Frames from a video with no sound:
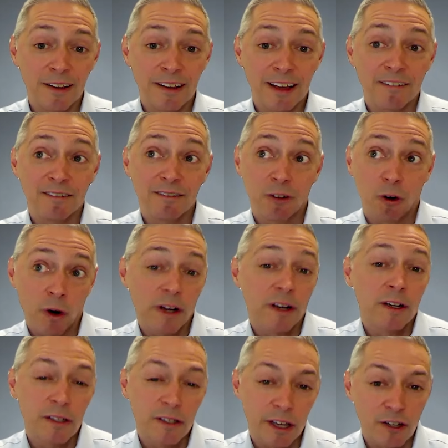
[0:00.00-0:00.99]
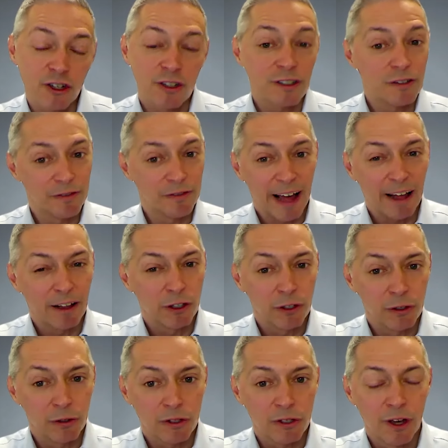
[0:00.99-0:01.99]
that organization's
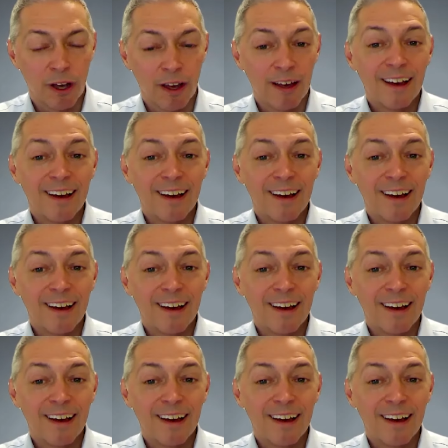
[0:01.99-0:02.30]
values